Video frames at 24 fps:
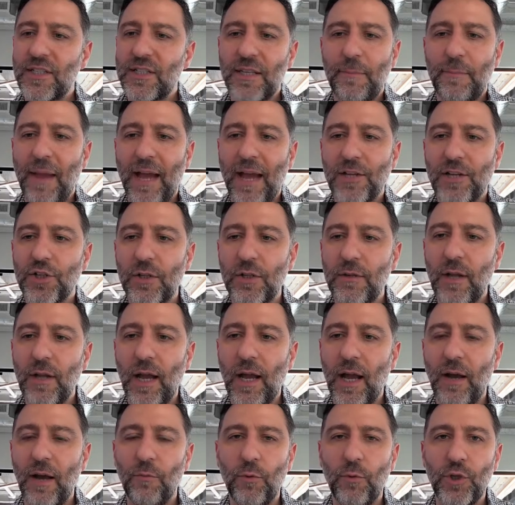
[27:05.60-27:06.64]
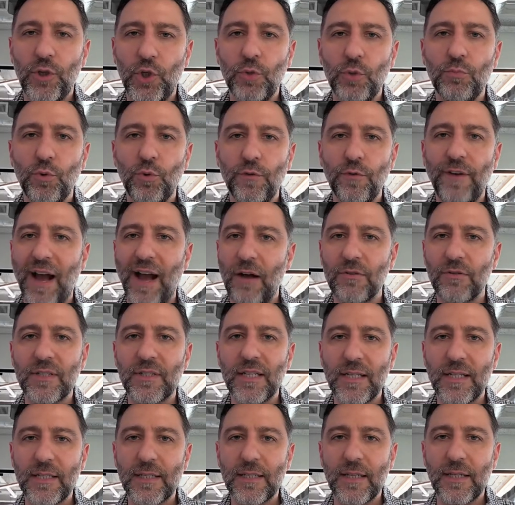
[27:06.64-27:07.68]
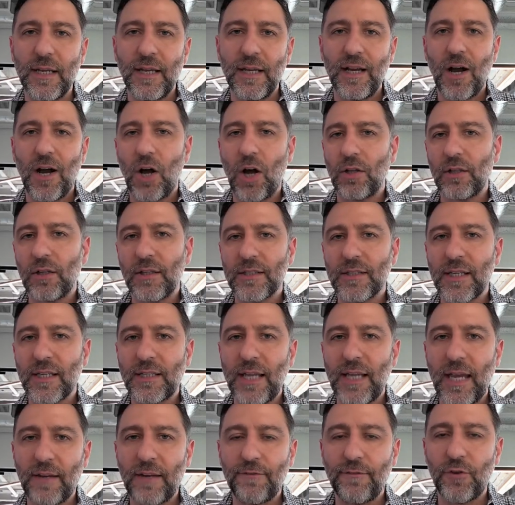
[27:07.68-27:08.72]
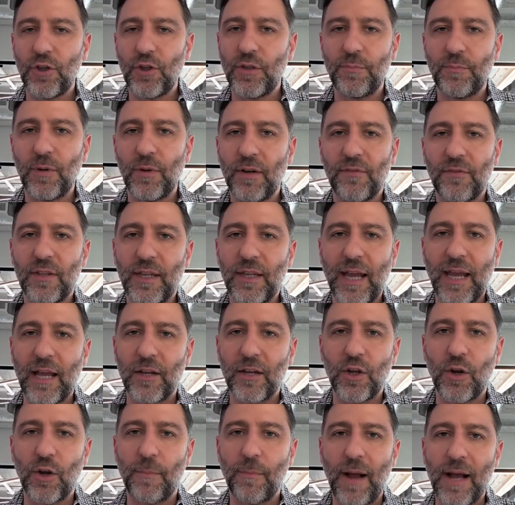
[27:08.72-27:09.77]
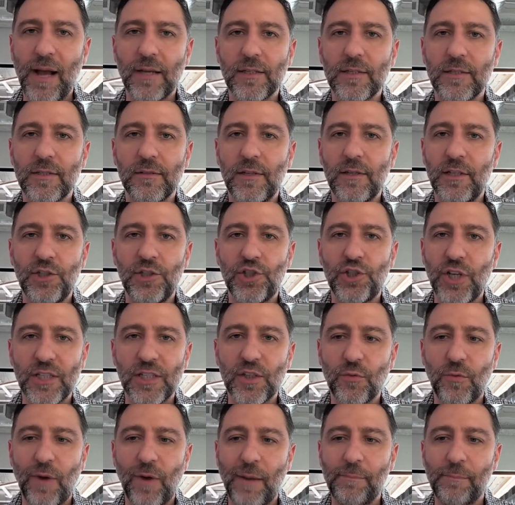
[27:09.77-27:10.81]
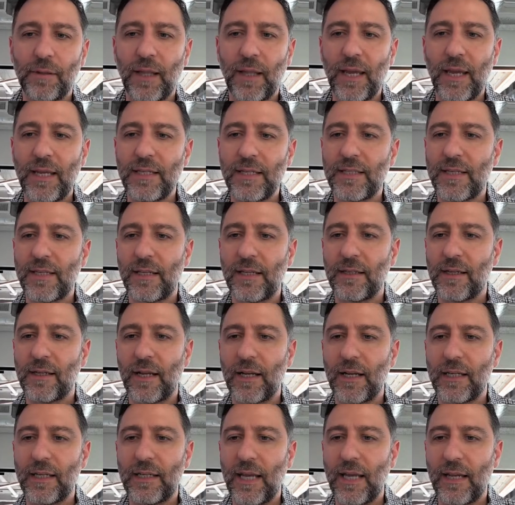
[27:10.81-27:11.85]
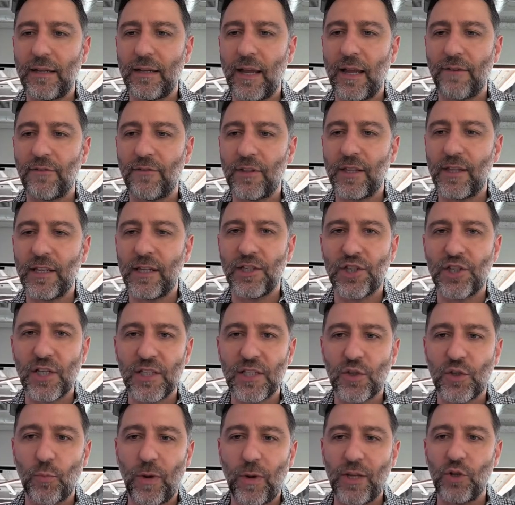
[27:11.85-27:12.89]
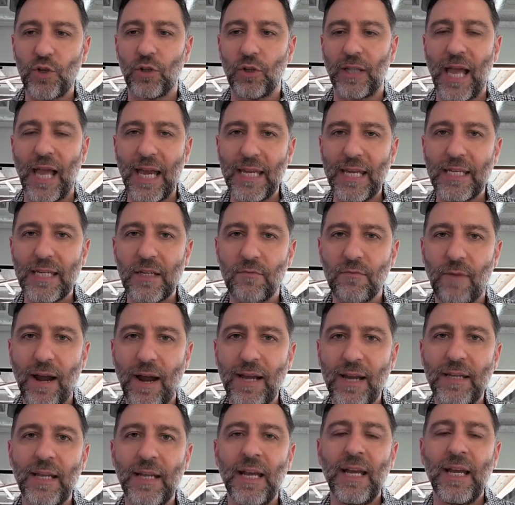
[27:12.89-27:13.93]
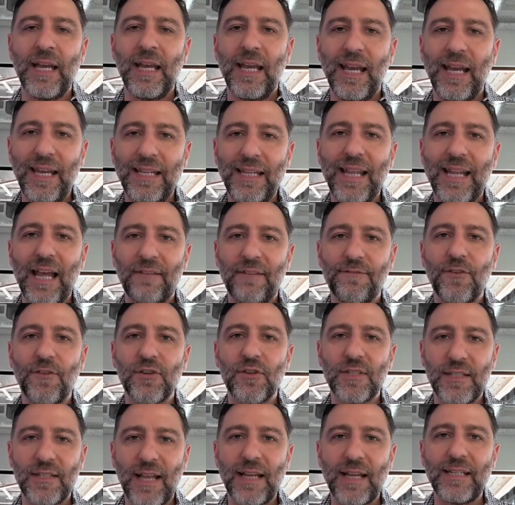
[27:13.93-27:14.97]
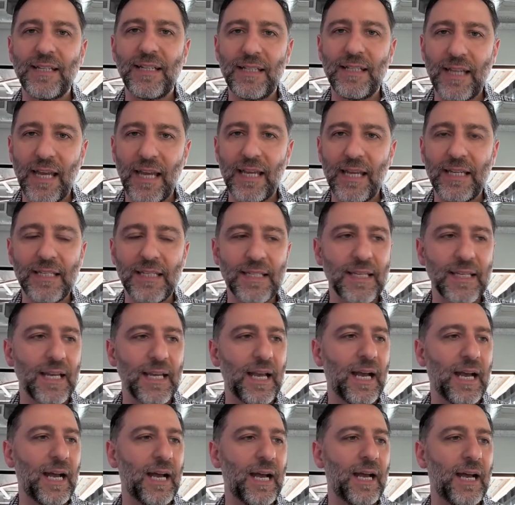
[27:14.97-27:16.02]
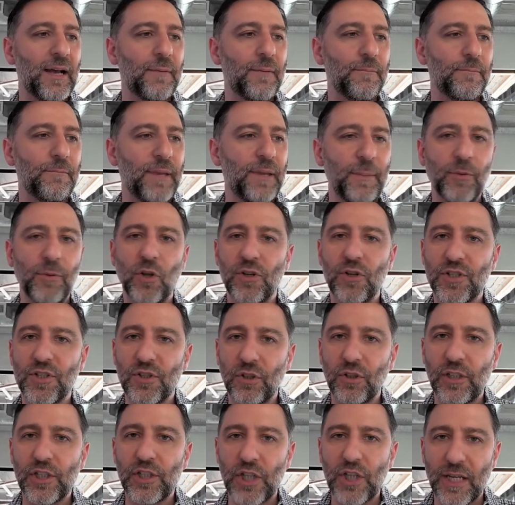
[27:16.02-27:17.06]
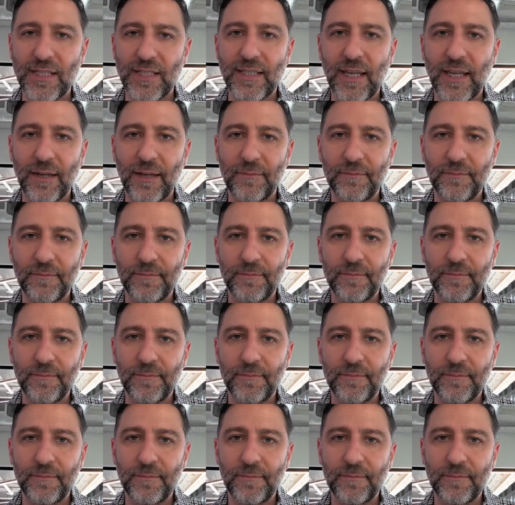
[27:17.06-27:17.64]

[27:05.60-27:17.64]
imagine when you move houses, how long does it take for you to put everything out of your box in just the right place and kind of get everything just the way you like, right? In that first 90 days, people are still adjusting.